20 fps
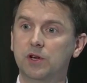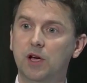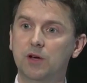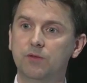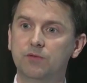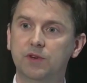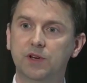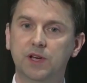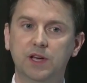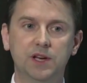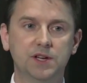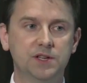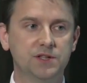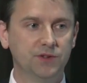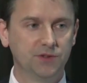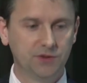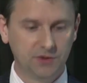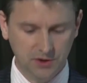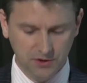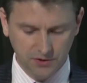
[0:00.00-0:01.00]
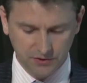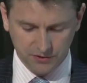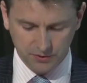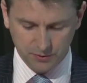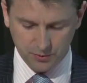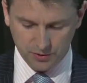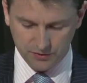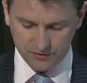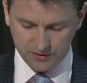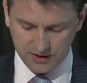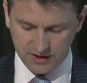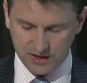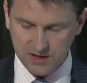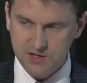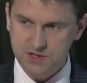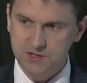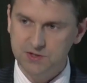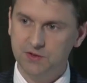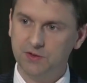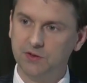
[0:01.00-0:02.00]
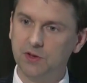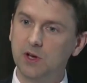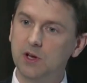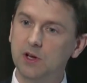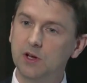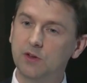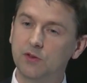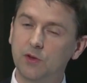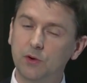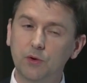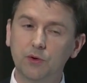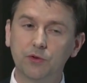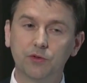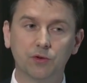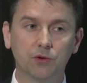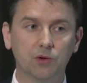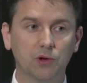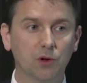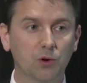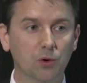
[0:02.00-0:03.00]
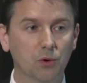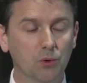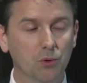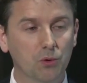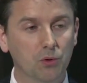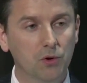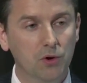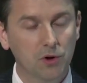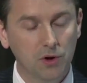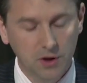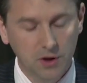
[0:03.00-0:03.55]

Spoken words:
vocational skills and qualifications is also low